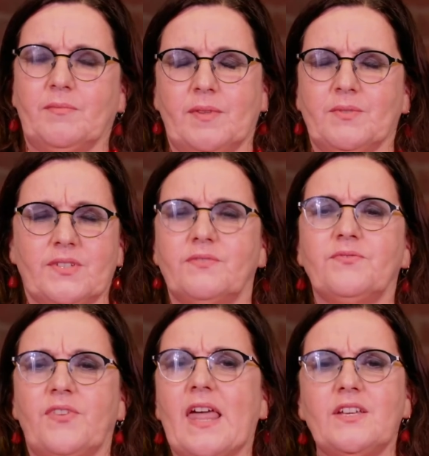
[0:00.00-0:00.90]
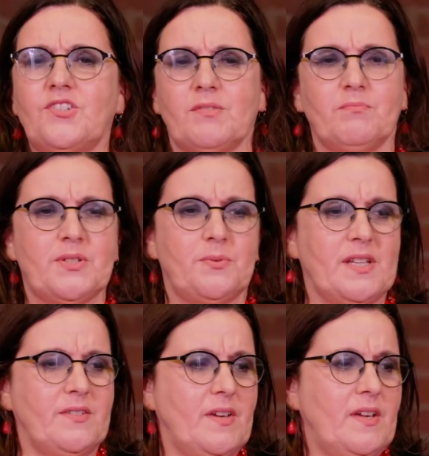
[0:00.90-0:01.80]
there was conflation
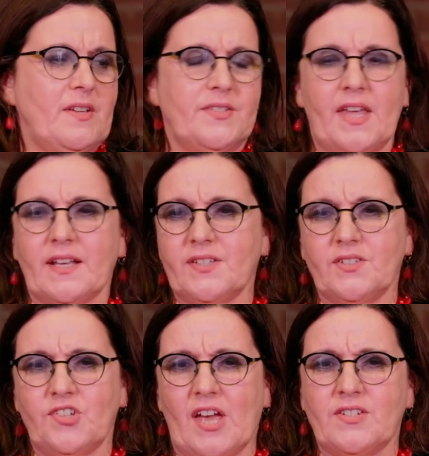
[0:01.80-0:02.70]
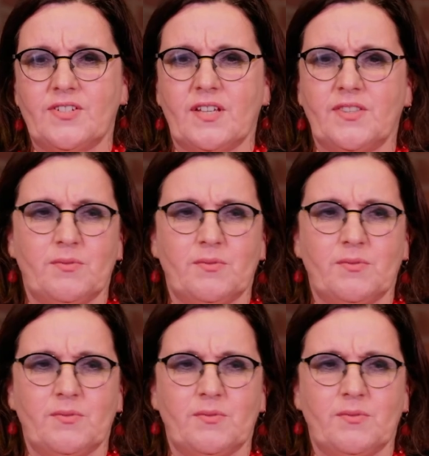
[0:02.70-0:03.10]
between sex and gender.